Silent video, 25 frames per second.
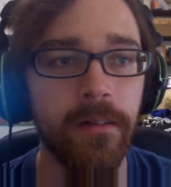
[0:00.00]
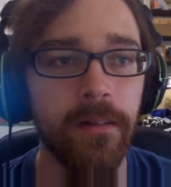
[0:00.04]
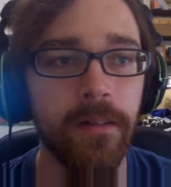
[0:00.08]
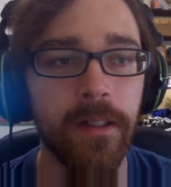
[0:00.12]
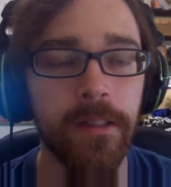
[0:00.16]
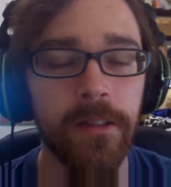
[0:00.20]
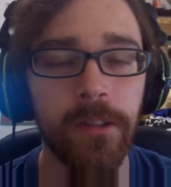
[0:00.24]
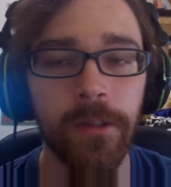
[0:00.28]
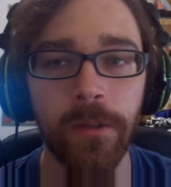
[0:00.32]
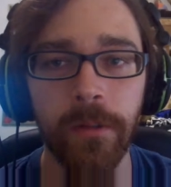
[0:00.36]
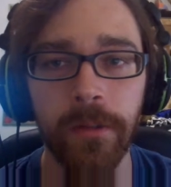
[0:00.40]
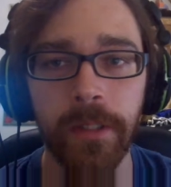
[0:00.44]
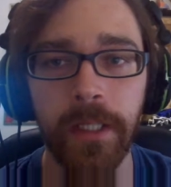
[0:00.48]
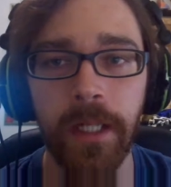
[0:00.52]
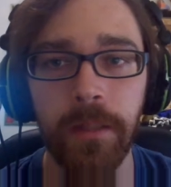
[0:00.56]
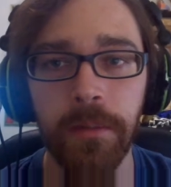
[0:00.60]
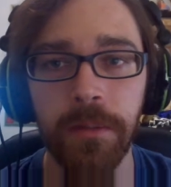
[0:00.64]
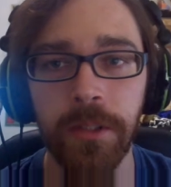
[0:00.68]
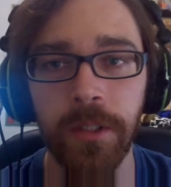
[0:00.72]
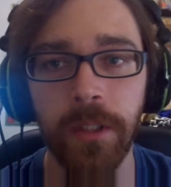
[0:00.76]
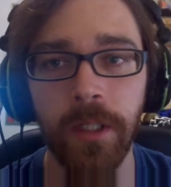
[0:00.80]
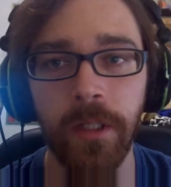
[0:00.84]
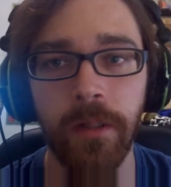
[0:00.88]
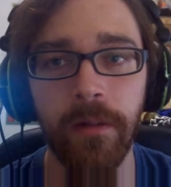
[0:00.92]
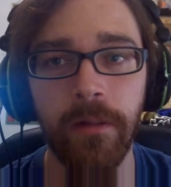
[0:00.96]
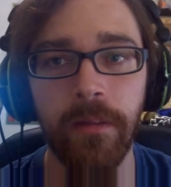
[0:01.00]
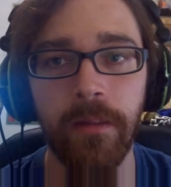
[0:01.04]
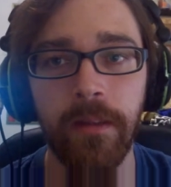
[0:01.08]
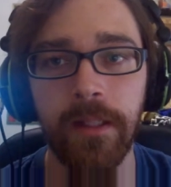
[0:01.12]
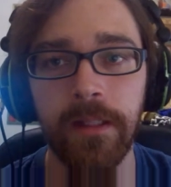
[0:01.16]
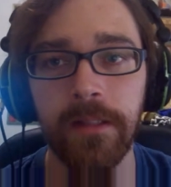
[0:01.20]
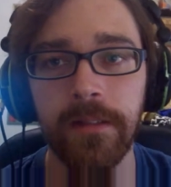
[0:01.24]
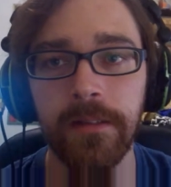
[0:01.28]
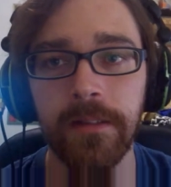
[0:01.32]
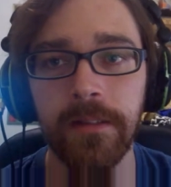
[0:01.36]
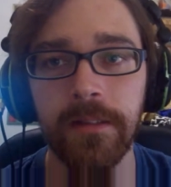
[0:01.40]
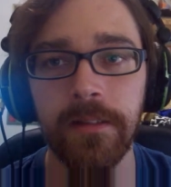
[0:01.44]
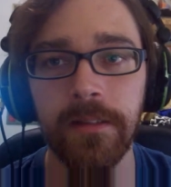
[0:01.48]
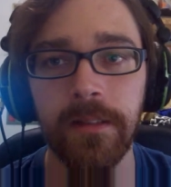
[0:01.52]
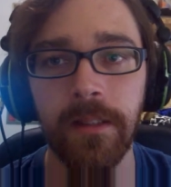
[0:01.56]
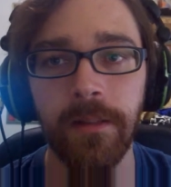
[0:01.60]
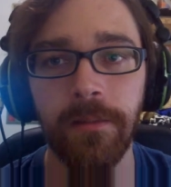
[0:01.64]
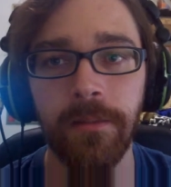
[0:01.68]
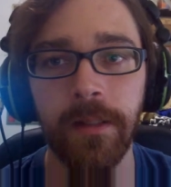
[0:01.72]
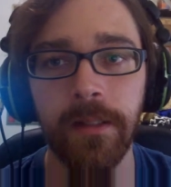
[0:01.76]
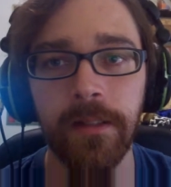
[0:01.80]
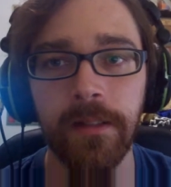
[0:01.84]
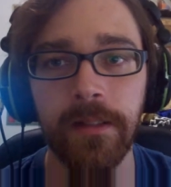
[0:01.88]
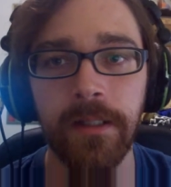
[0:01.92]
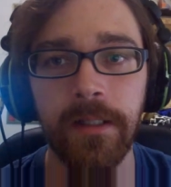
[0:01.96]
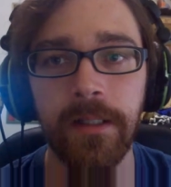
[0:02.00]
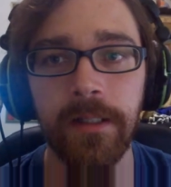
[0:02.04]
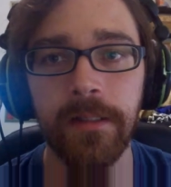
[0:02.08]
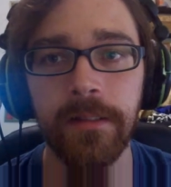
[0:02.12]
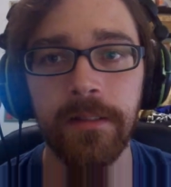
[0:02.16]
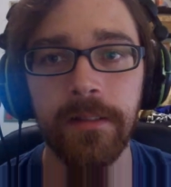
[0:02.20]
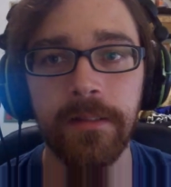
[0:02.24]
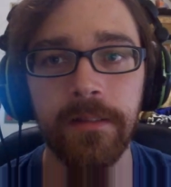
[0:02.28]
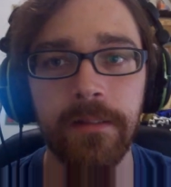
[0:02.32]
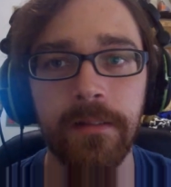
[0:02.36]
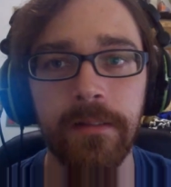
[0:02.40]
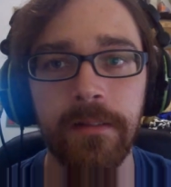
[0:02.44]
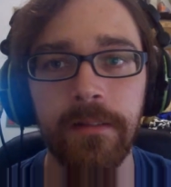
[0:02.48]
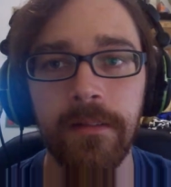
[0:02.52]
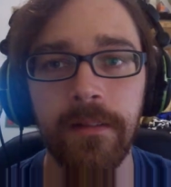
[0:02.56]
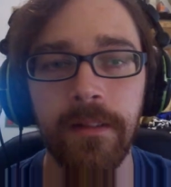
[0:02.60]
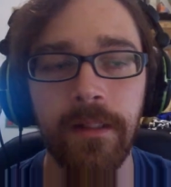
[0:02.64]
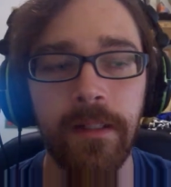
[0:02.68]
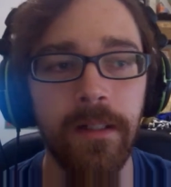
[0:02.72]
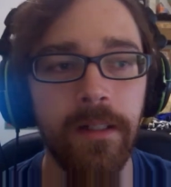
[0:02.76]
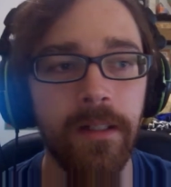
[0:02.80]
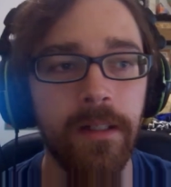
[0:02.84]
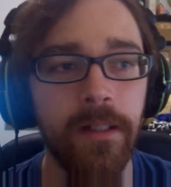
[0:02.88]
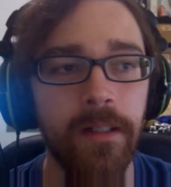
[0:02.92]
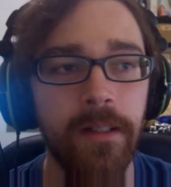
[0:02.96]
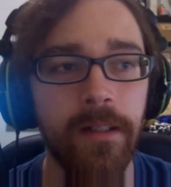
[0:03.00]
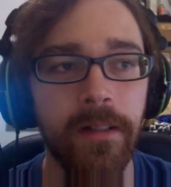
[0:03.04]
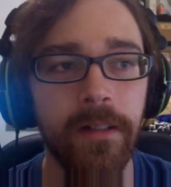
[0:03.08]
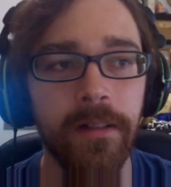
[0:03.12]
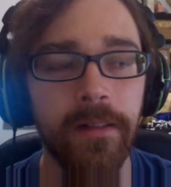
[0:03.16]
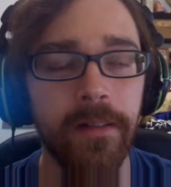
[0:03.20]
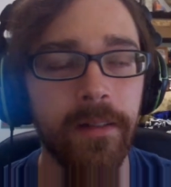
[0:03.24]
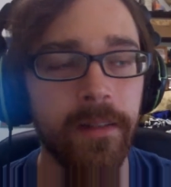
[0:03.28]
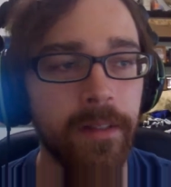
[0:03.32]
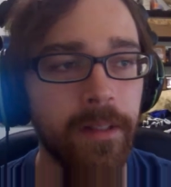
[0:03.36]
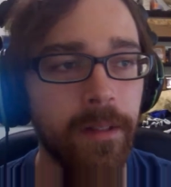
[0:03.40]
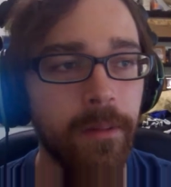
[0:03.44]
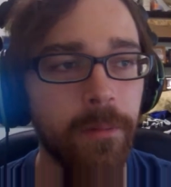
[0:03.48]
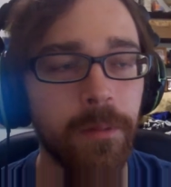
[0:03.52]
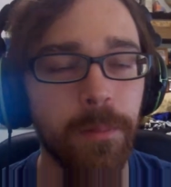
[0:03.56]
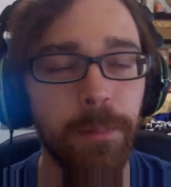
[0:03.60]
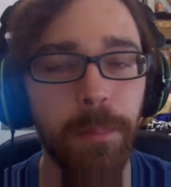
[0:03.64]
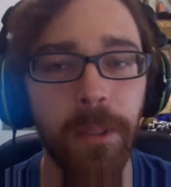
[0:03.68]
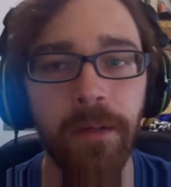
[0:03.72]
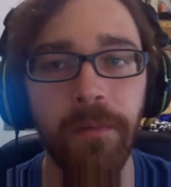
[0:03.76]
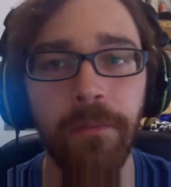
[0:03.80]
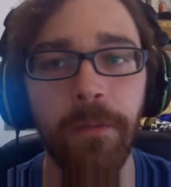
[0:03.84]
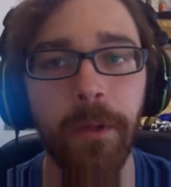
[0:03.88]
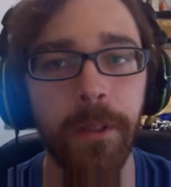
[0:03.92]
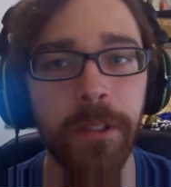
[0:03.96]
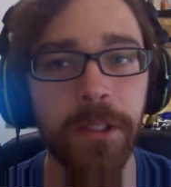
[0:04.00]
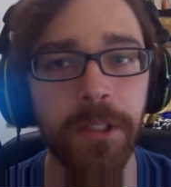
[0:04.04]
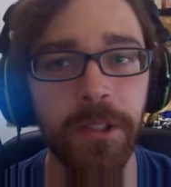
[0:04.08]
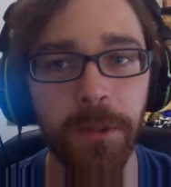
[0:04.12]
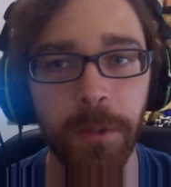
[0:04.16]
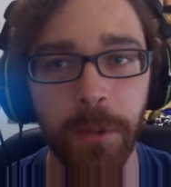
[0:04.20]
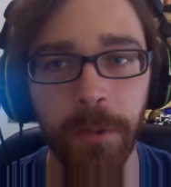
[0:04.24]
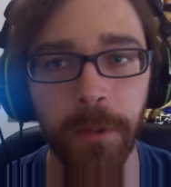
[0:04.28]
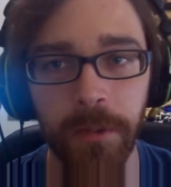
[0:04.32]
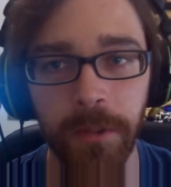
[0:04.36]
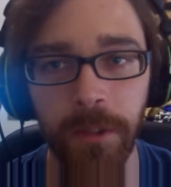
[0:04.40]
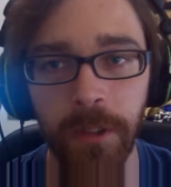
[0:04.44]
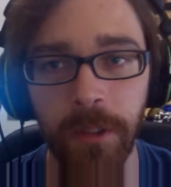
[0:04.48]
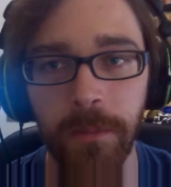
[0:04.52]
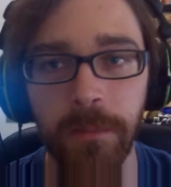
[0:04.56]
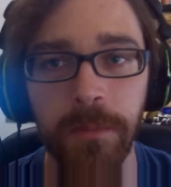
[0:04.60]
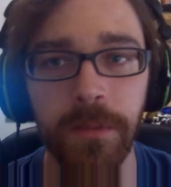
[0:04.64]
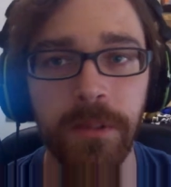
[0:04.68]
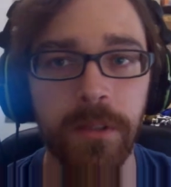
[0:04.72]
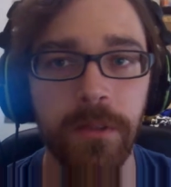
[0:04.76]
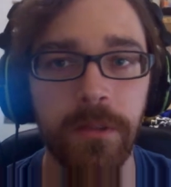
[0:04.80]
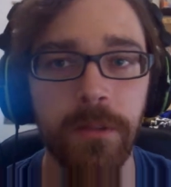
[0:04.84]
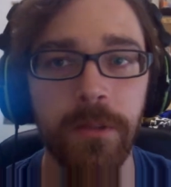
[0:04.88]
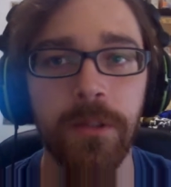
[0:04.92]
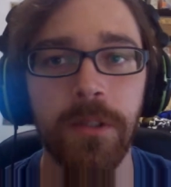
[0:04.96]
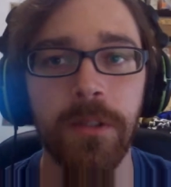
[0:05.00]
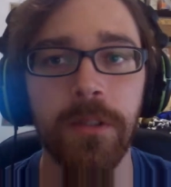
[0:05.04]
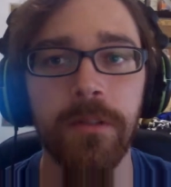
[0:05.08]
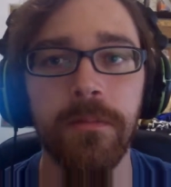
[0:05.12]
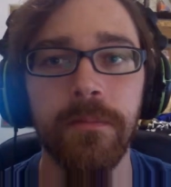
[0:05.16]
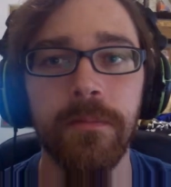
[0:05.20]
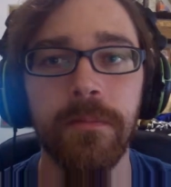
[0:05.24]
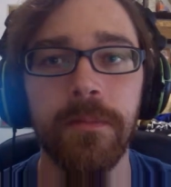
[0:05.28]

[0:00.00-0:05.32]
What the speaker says: external capture card things and stuff like that, then it would be a very short-term solution.